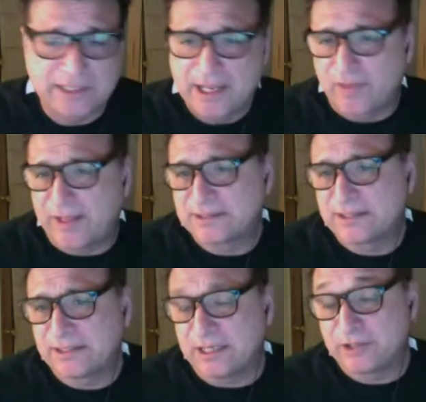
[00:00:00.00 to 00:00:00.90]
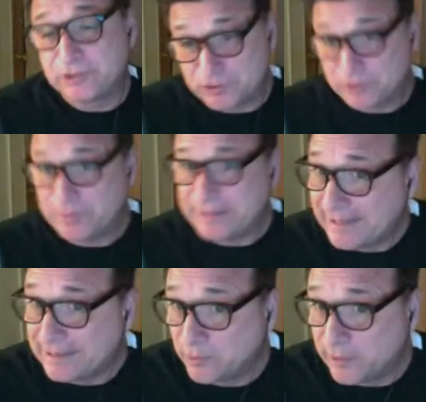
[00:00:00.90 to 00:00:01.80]
That's the used to be the
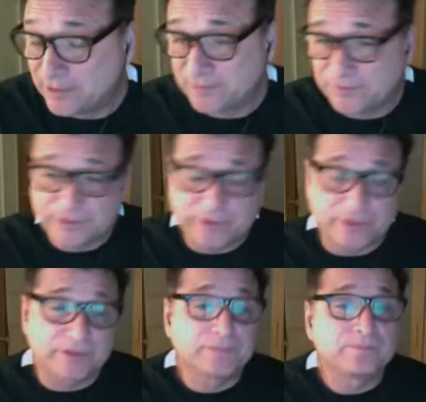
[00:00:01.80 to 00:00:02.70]
AOLs if you're an older